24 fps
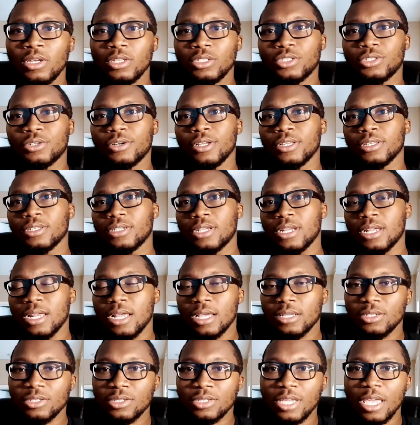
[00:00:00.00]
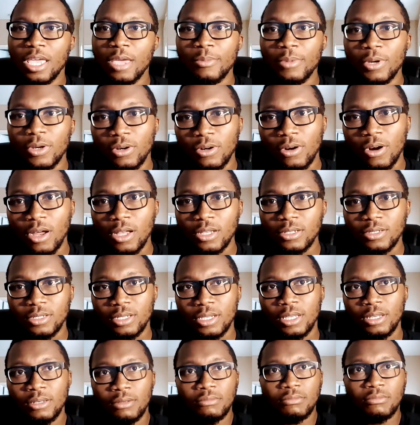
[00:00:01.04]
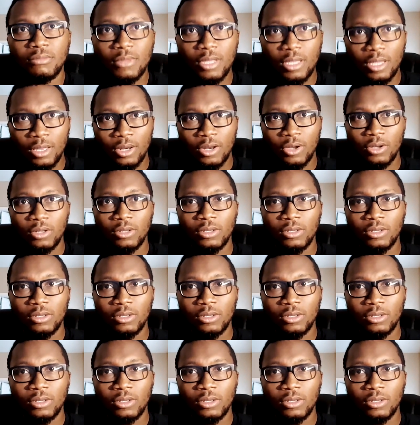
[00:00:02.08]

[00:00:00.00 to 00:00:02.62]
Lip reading: trailer that I just came across, and you know,